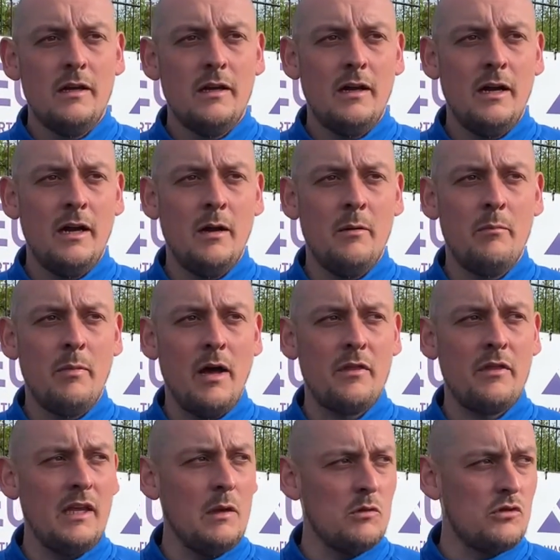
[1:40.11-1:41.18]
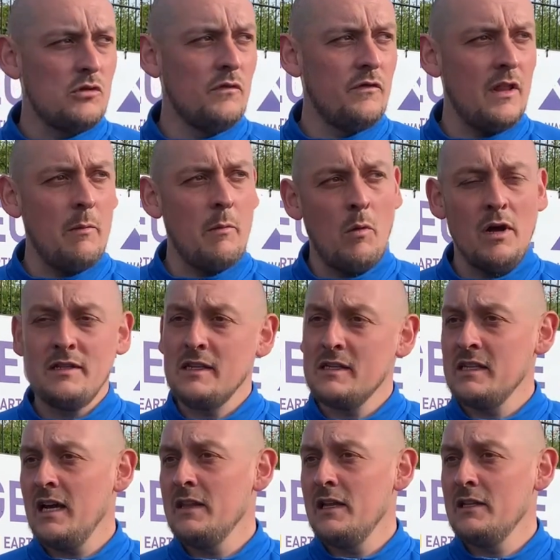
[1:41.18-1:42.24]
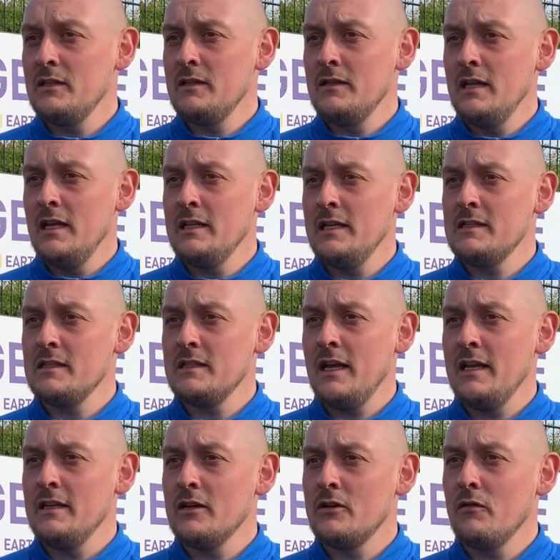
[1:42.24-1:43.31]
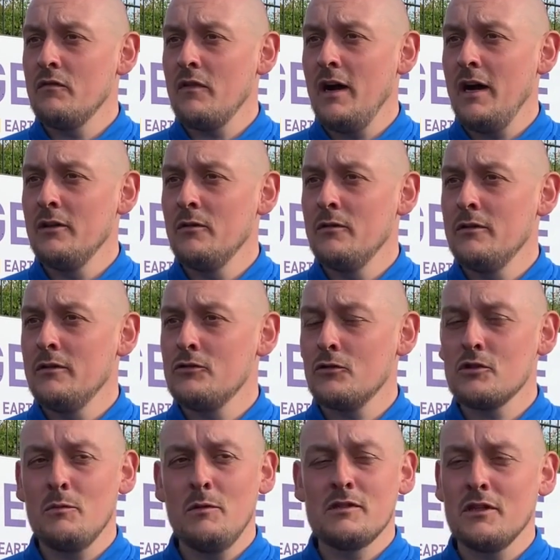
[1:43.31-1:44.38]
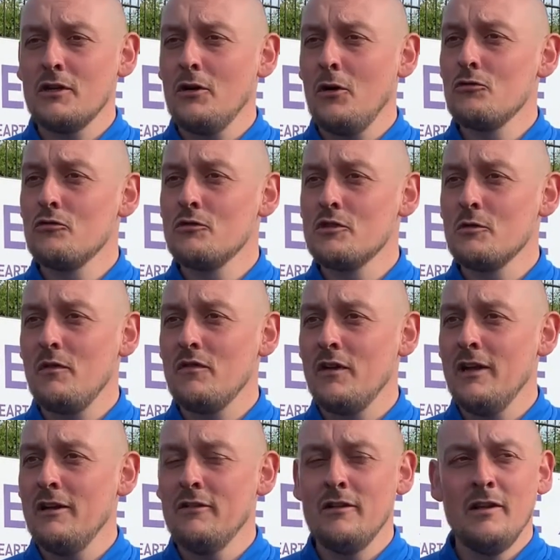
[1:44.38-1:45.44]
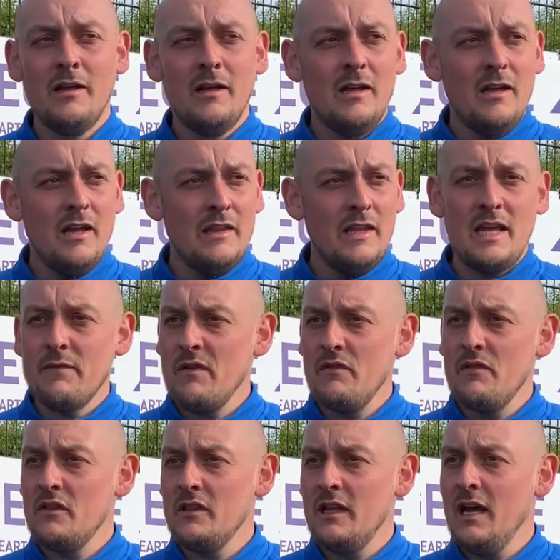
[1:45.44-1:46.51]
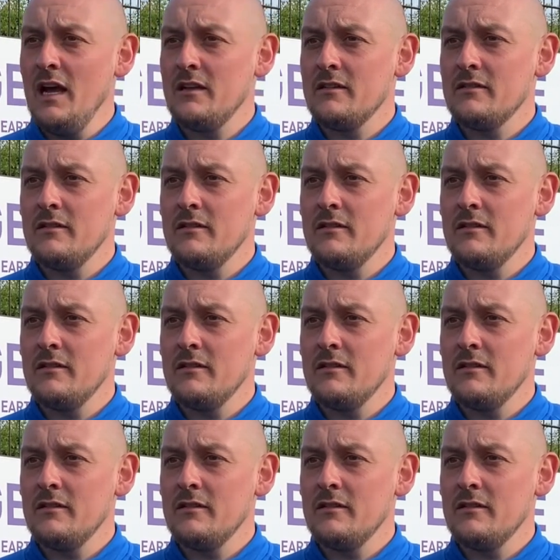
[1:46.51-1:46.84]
I think it was good for them. I wanted to see how they did today in the cup final, and we chucked them into the cauldron, to be fair, and they gave everything they had.